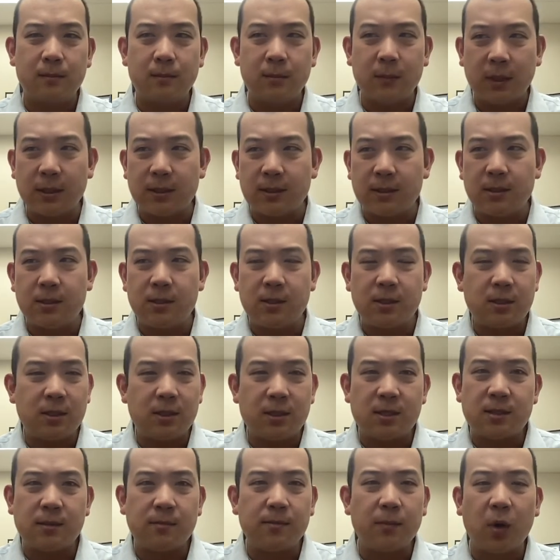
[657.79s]
It's
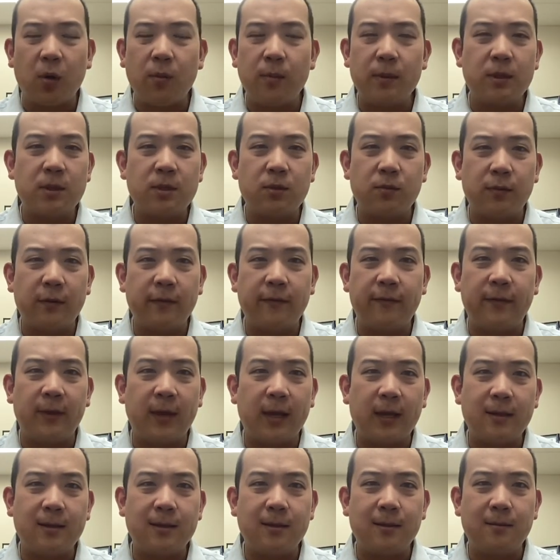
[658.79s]
just a moment to
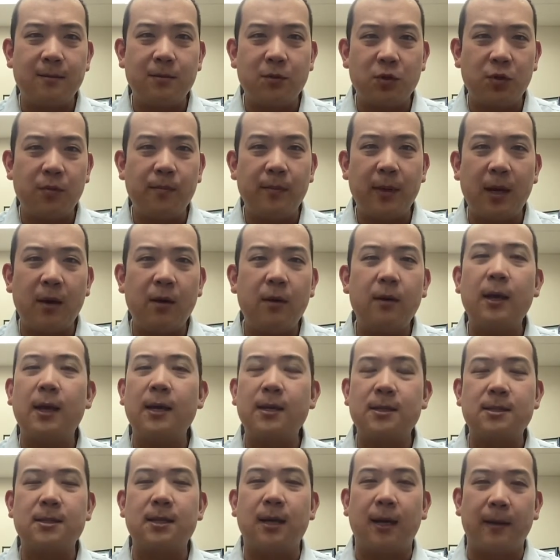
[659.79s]
reflect and do better
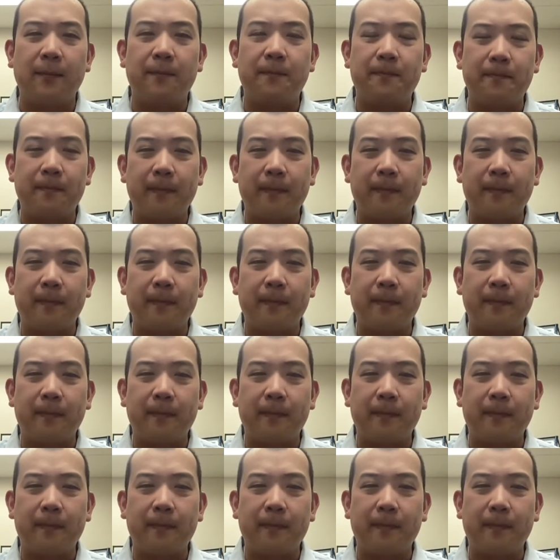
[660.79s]
next time.